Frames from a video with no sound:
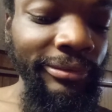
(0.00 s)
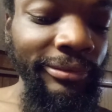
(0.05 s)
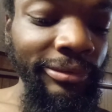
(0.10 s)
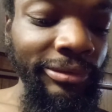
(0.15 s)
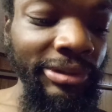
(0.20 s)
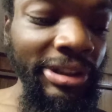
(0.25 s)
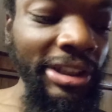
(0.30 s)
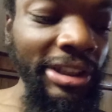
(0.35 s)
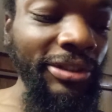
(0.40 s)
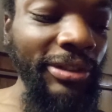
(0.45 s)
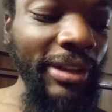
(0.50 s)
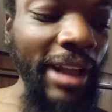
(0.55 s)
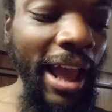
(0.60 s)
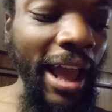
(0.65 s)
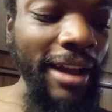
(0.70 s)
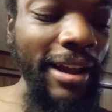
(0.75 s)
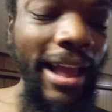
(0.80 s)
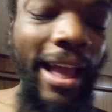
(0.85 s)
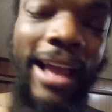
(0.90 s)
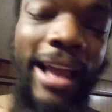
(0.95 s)
just,
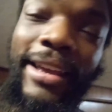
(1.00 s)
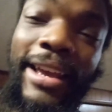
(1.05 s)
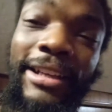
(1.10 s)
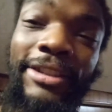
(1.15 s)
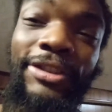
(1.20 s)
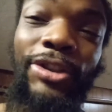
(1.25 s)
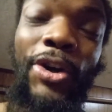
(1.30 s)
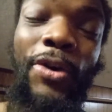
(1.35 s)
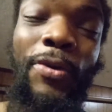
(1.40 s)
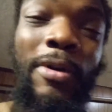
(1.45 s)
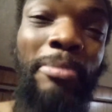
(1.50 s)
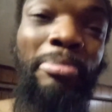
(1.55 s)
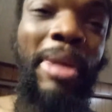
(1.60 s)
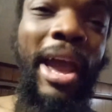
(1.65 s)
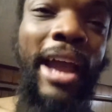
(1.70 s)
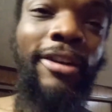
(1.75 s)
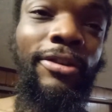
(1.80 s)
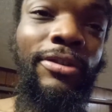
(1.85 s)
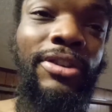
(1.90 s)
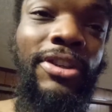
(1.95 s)
I guess, going
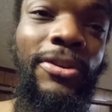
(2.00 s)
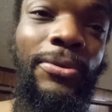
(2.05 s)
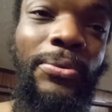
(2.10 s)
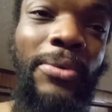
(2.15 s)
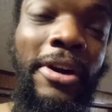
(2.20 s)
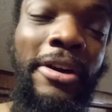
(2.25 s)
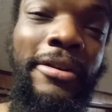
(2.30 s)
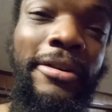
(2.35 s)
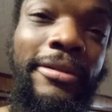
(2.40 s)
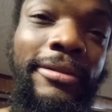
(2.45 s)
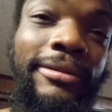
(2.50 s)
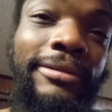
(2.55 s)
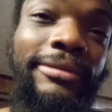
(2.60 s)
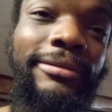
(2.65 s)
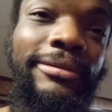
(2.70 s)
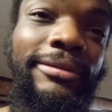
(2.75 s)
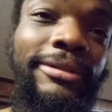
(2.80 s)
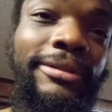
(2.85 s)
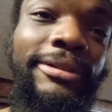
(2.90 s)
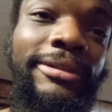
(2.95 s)
back on your word,
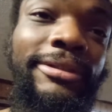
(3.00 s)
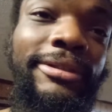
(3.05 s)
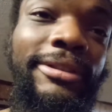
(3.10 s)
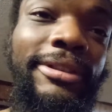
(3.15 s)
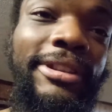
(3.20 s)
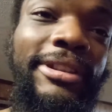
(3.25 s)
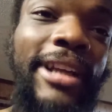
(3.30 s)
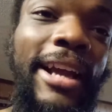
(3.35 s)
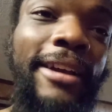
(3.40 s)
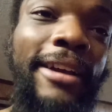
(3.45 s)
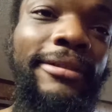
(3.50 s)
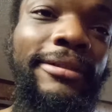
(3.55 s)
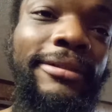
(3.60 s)
because I